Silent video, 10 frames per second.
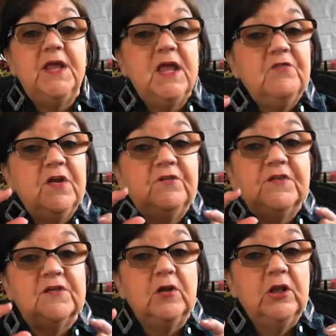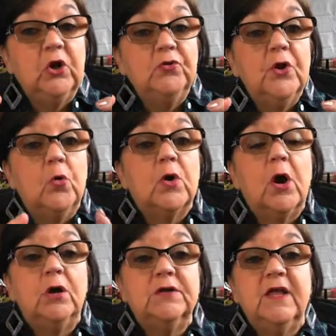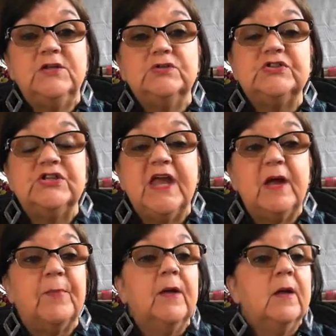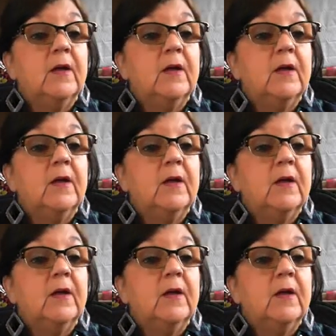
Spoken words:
even if it's a little note card that you stamp,